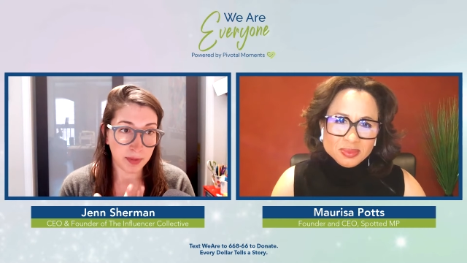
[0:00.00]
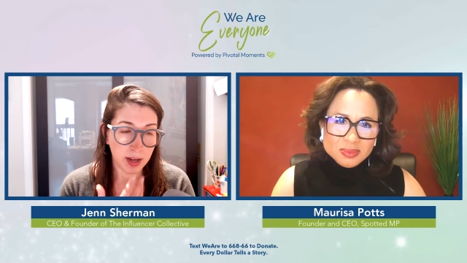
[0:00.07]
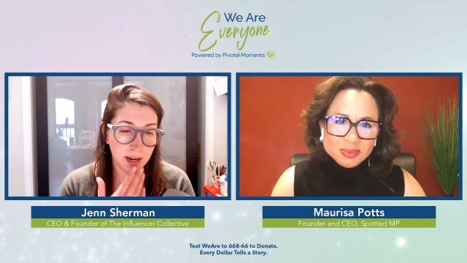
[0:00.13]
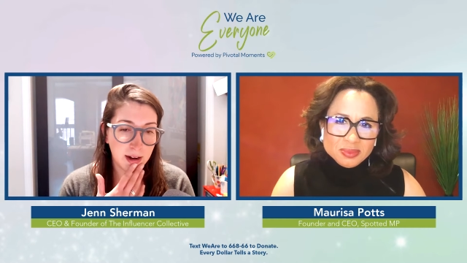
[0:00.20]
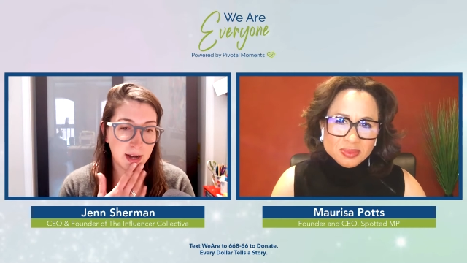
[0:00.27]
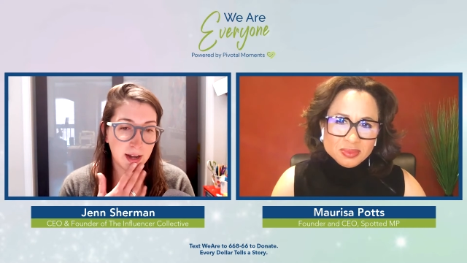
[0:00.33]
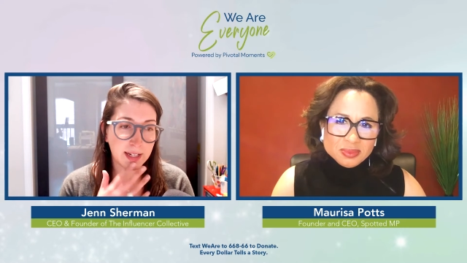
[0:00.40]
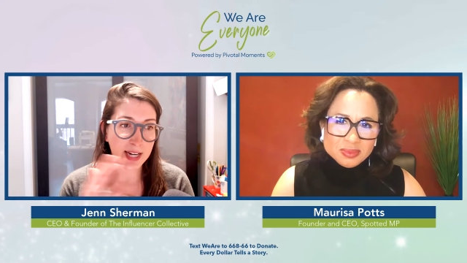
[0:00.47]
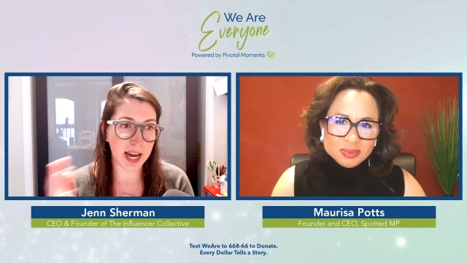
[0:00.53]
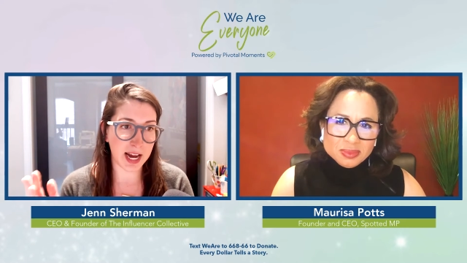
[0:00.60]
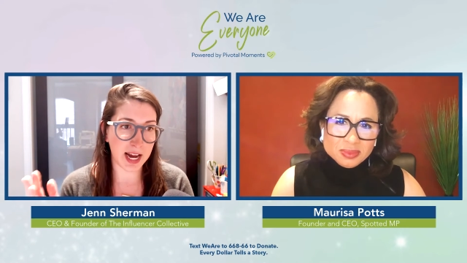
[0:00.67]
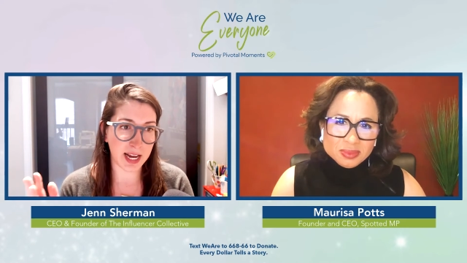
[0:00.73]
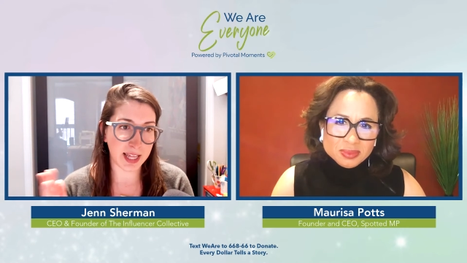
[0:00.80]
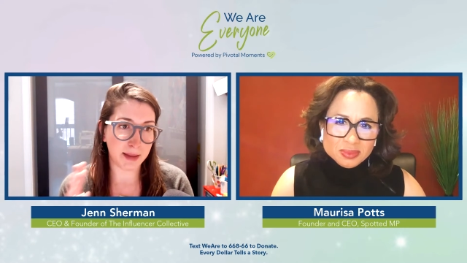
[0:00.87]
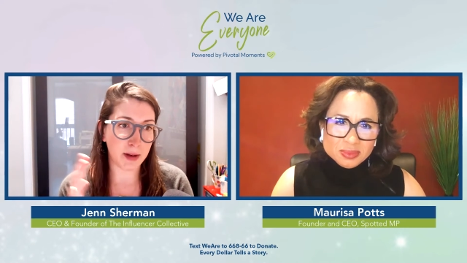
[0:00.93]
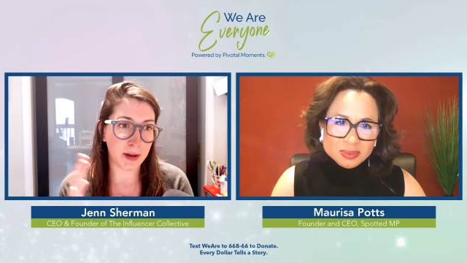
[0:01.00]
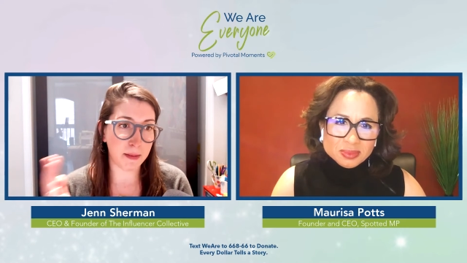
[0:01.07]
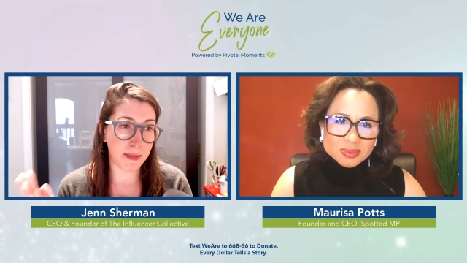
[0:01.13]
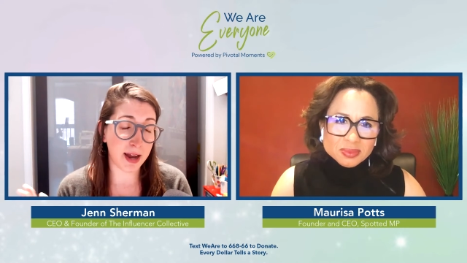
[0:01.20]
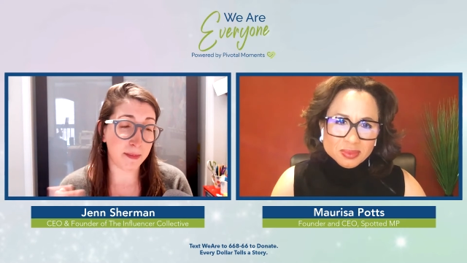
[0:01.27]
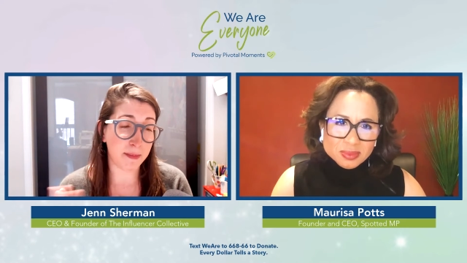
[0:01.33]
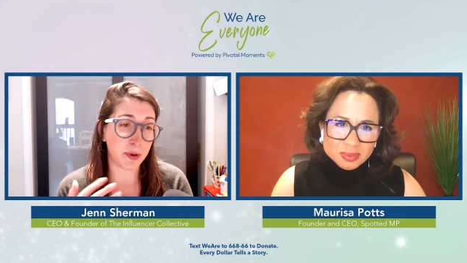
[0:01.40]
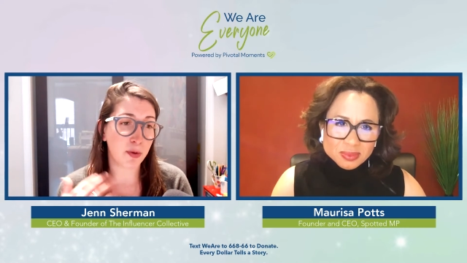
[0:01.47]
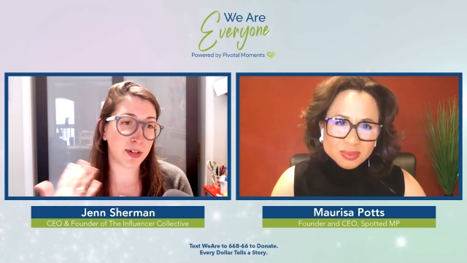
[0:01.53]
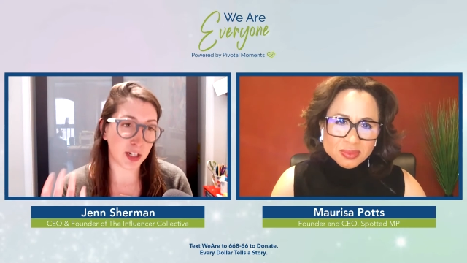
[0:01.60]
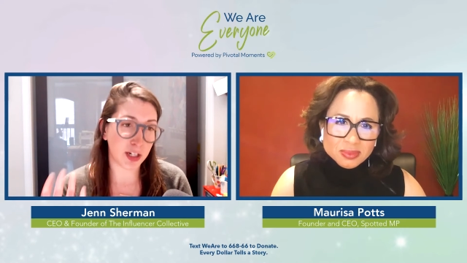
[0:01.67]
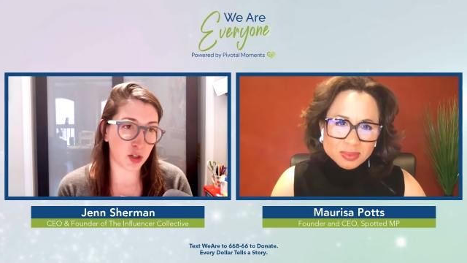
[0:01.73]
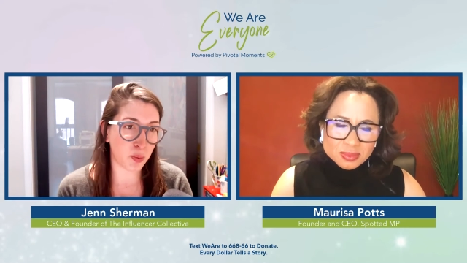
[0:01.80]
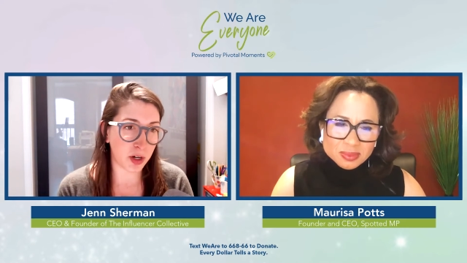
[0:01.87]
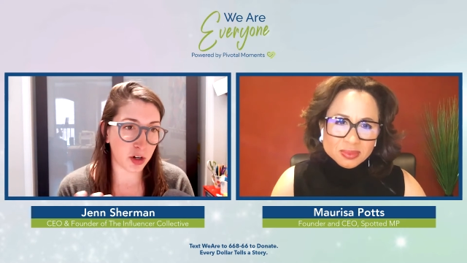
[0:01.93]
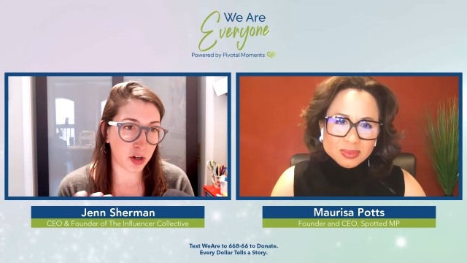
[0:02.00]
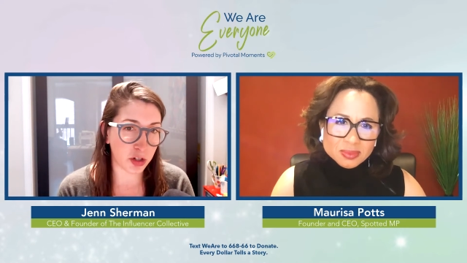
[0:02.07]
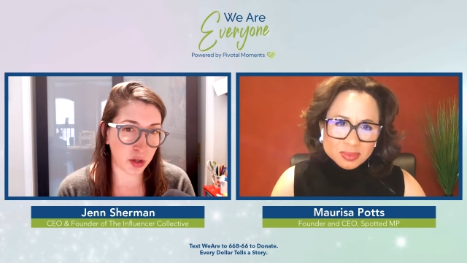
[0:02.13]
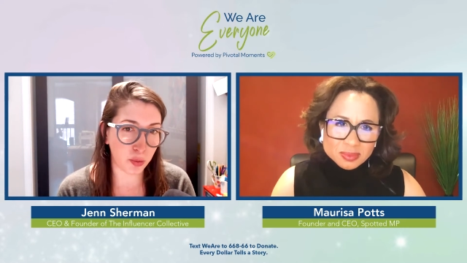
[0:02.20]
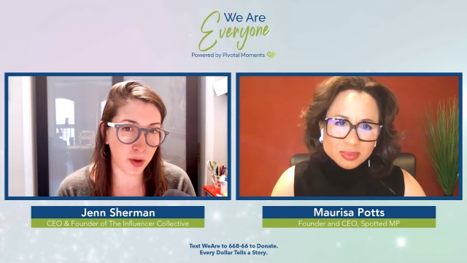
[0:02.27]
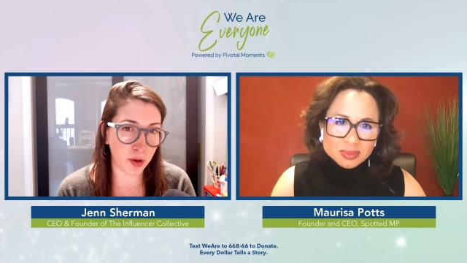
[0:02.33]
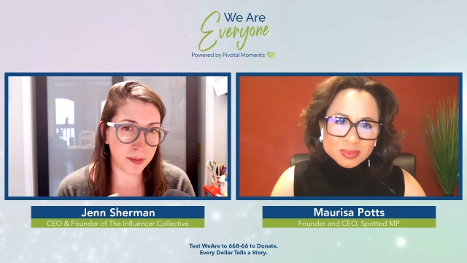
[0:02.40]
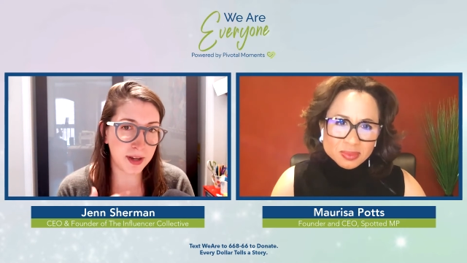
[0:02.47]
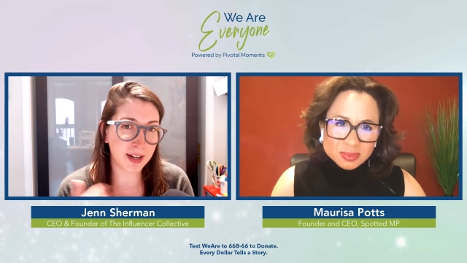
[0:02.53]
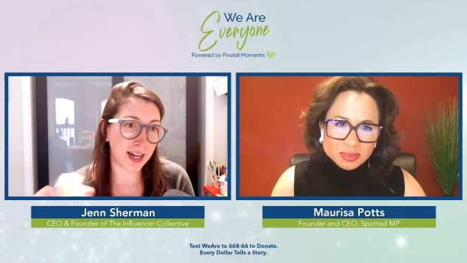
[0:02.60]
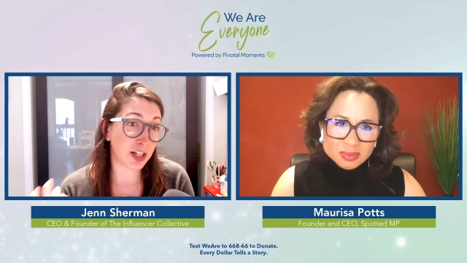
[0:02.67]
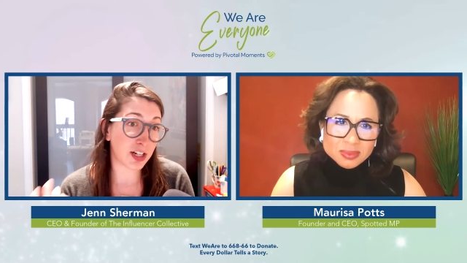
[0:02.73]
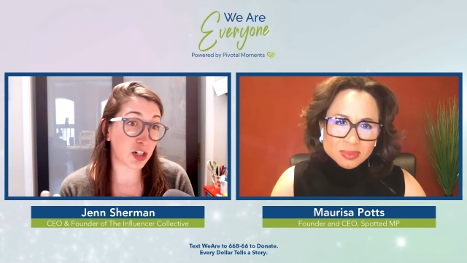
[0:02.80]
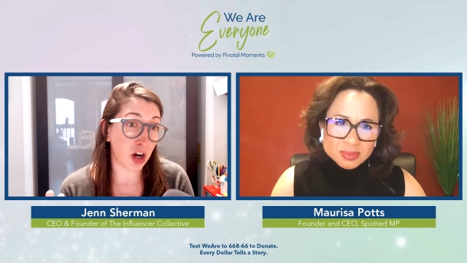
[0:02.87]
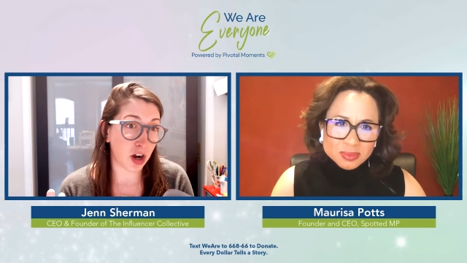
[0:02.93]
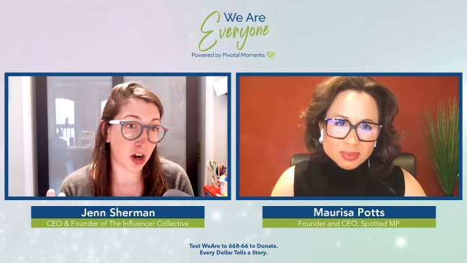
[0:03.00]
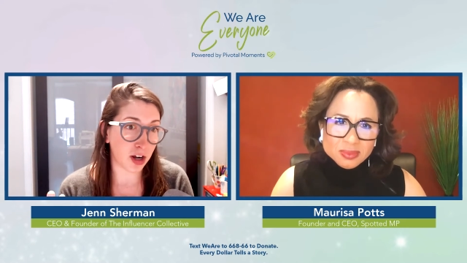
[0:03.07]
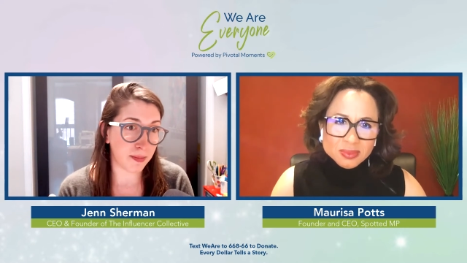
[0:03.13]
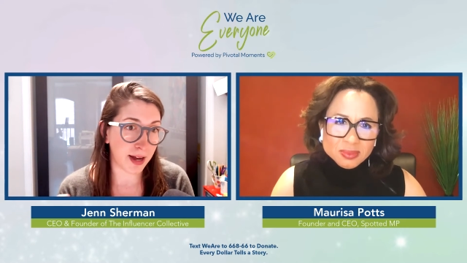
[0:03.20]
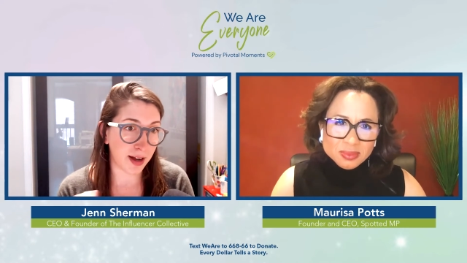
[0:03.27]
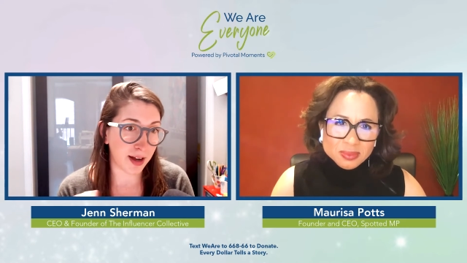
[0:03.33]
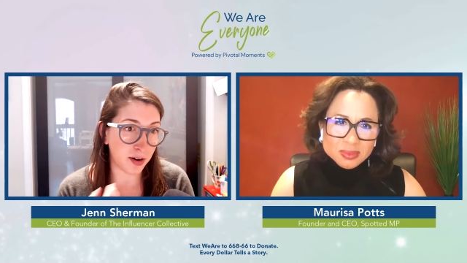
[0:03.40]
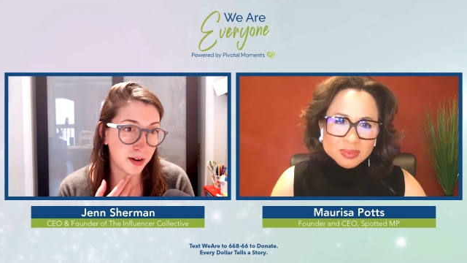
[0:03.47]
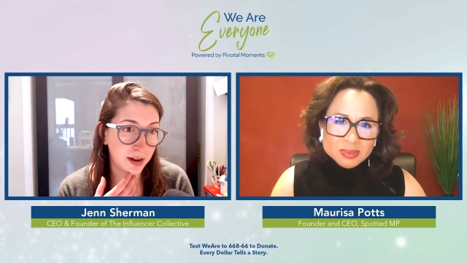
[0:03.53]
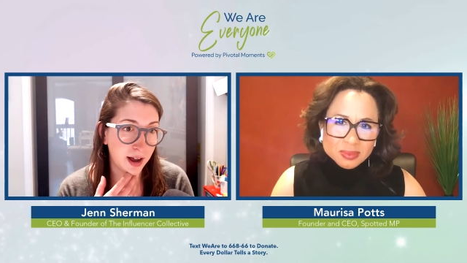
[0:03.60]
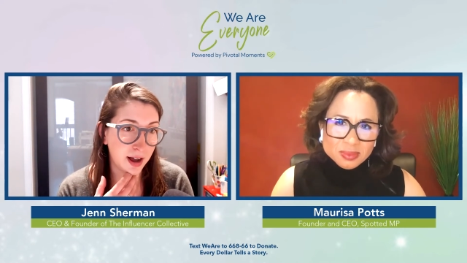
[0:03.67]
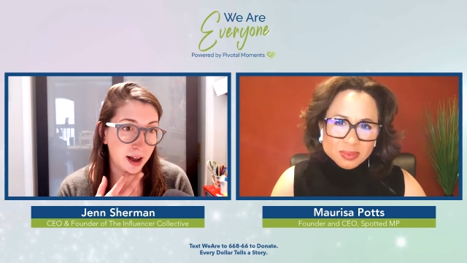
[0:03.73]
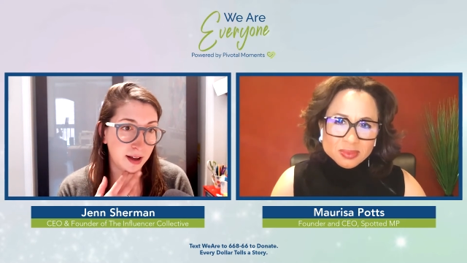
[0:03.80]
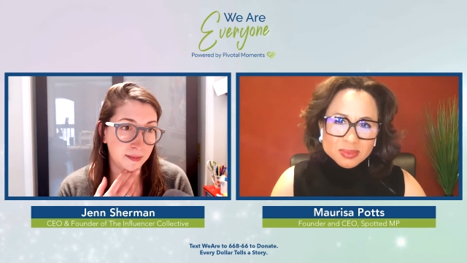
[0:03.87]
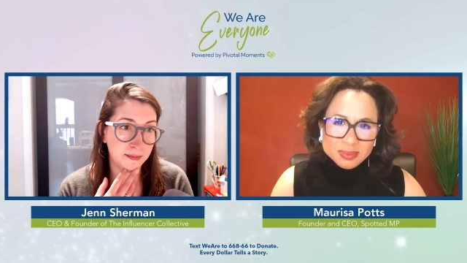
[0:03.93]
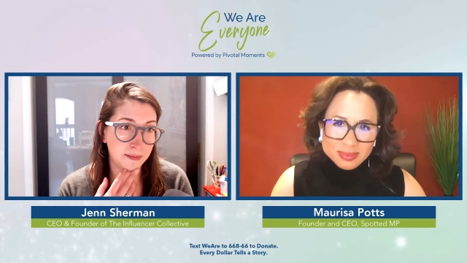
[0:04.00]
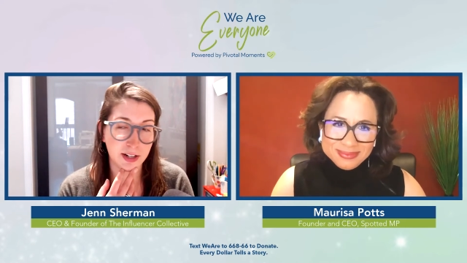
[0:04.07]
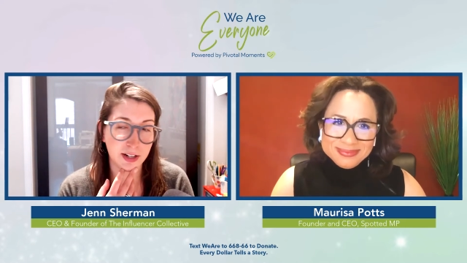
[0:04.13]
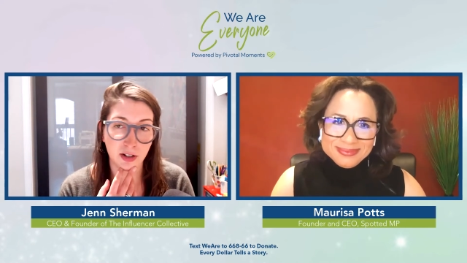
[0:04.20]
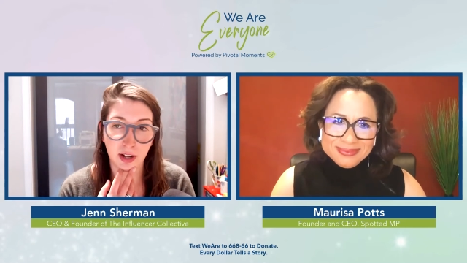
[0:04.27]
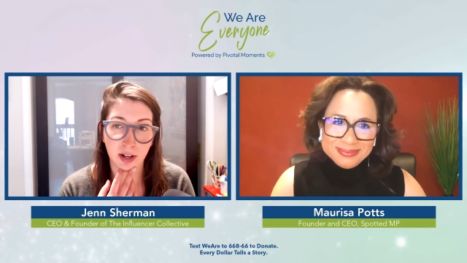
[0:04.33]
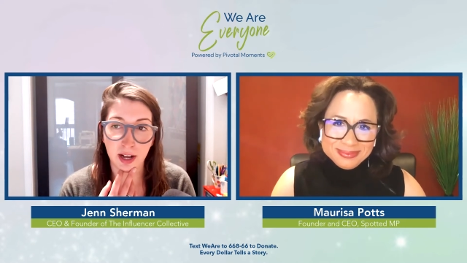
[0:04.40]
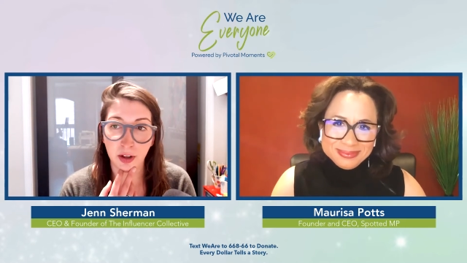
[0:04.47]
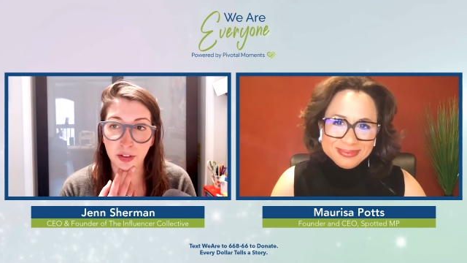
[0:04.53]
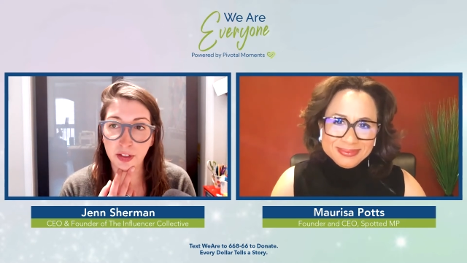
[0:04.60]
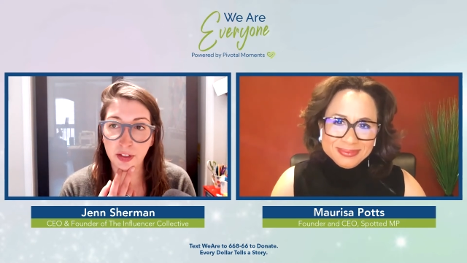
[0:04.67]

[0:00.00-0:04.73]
Speaker 1: And not saying anything about men, but since we are two women, let's talk about uh mental health.